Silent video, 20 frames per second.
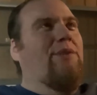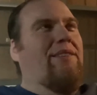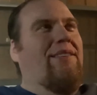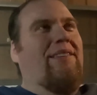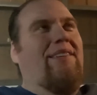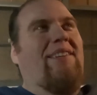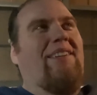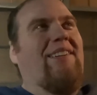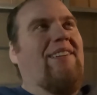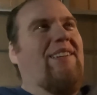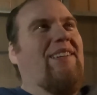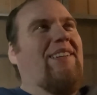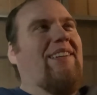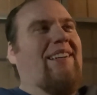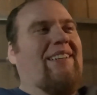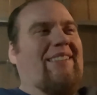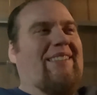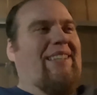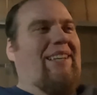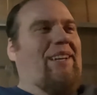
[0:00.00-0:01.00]

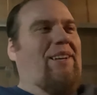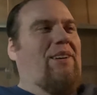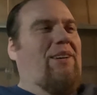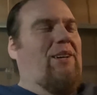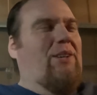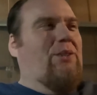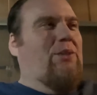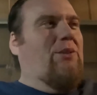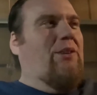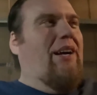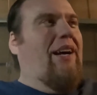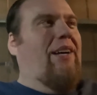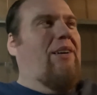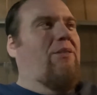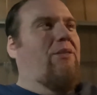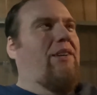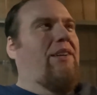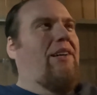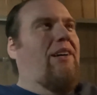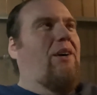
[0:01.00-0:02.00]
like I said, I lost track
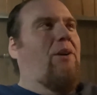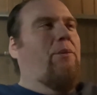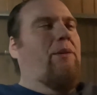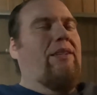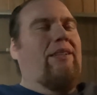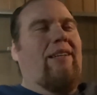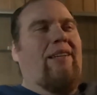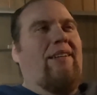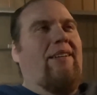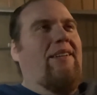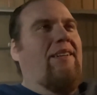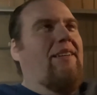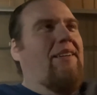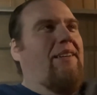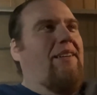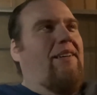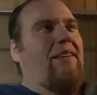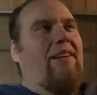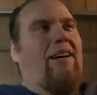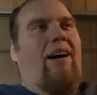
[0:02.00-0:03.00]
of it all, but
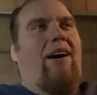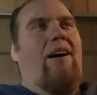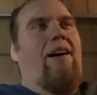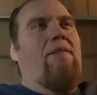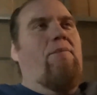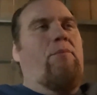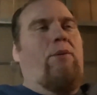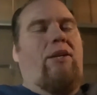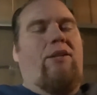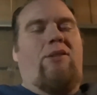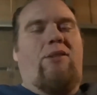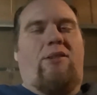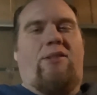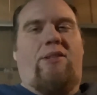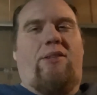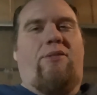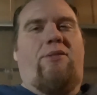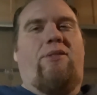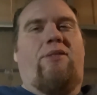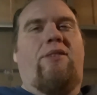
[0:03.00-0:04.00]
I have pictures
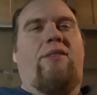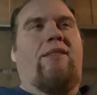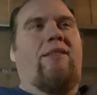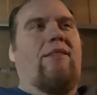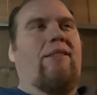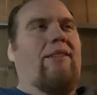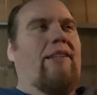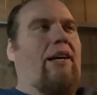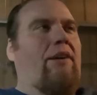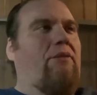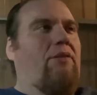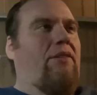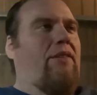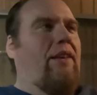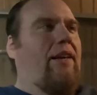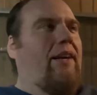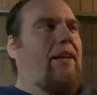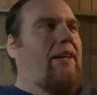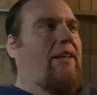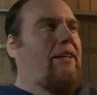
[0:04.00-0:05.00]
of
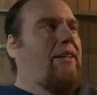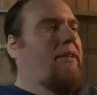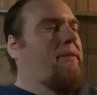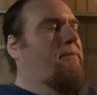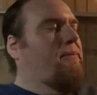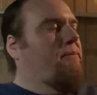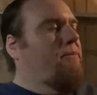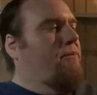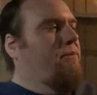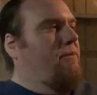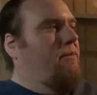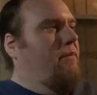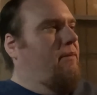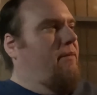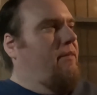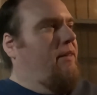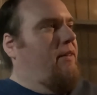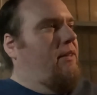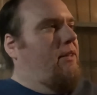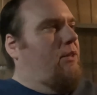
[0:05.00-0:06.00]
everything
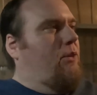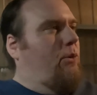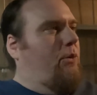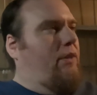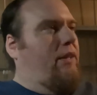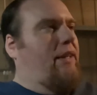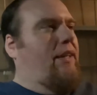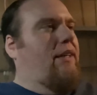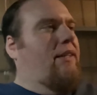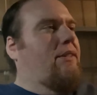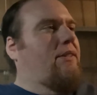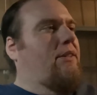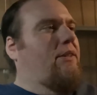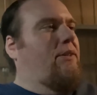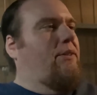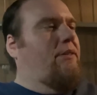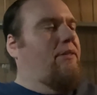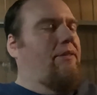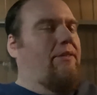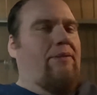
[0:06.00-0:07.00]
within.
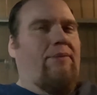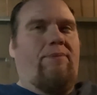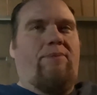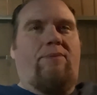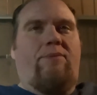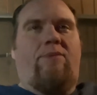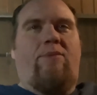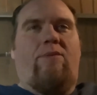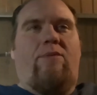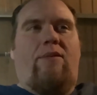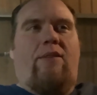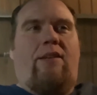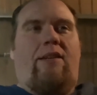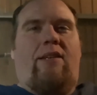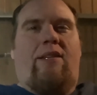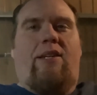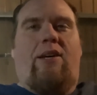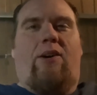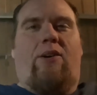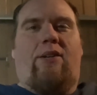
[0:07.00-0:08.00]
So
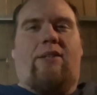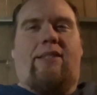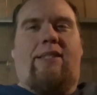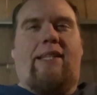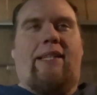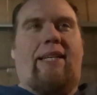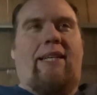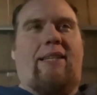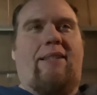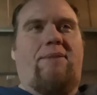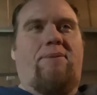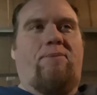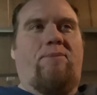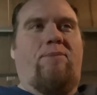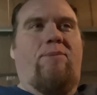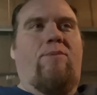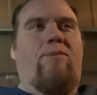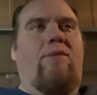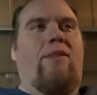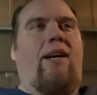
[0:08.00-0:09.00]
y'all can see it.
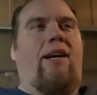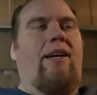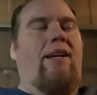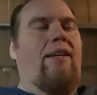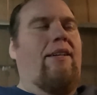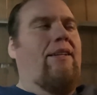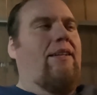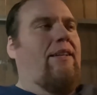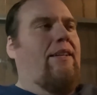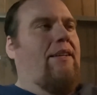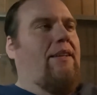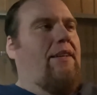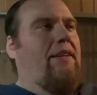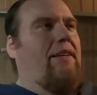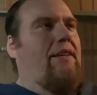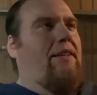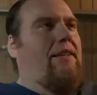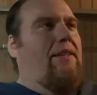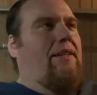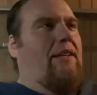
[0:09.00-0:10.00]
I,
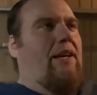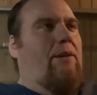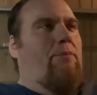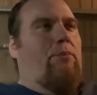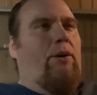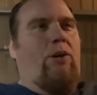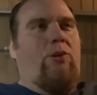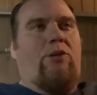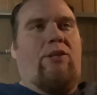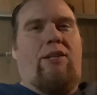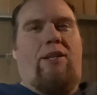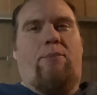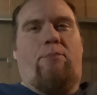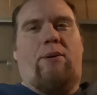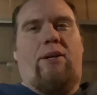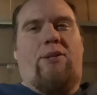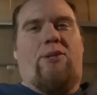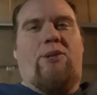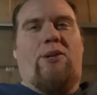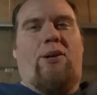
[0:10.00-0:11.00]
had posted a
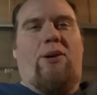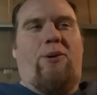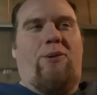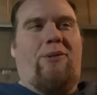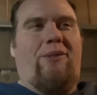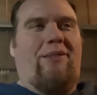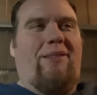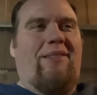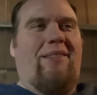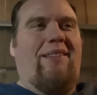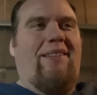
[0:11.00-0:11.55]
picture on